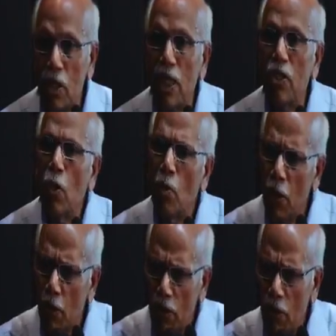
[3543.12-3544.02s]
because there is
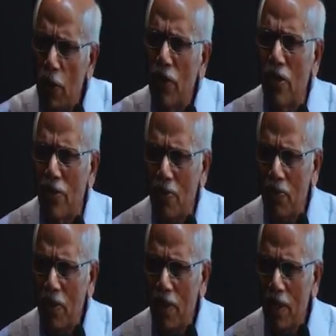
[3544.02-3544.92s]
nobody who has no disease.
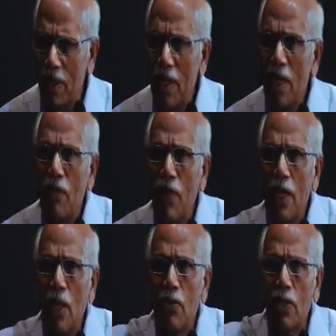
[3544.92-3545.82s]
If
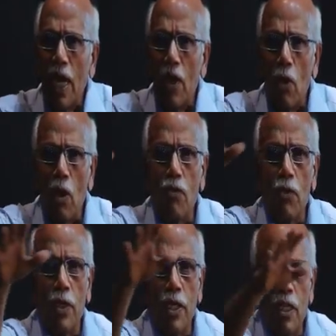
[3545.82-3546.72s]
I now scan all of
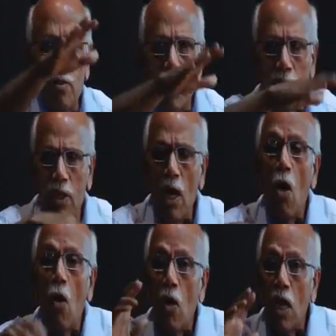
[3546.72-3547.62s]
you with the
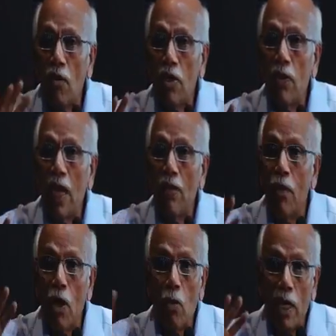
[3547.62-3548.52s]
TBS, all of us will have
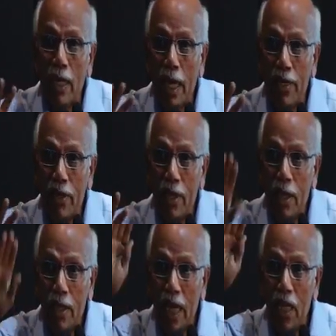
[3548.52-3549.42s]
not one cancer,
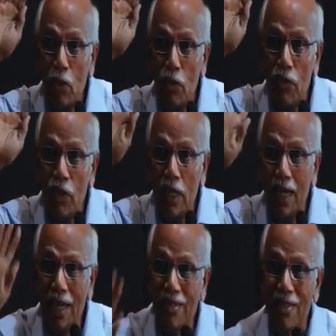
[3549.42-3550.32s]
10 to 15
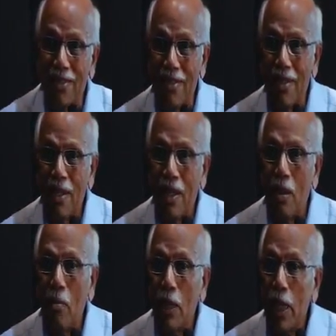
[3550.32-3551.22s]
cancers.
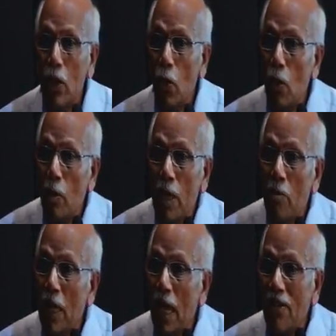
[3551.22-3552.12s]
But they don't
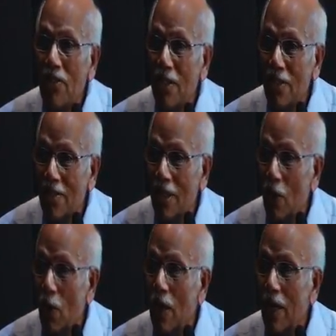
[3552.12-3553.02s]
become cancers, they
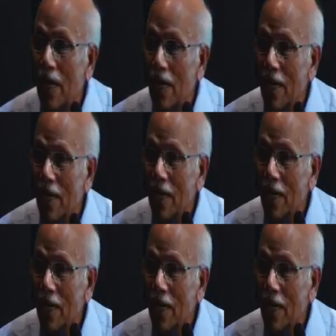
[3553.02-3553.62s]
all die.